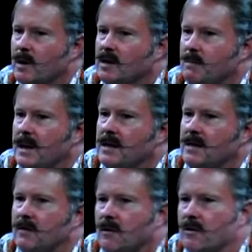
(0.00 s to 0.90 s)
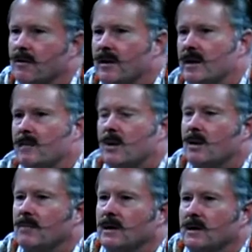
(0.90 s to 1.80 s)
what's best for the
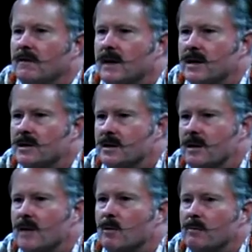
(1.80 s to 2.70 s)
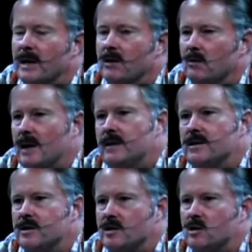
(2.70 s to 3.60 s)
Department of Defense, they would make the right
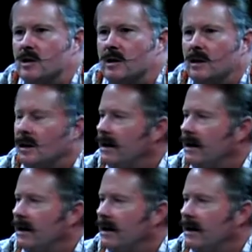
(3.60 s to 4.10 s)
decision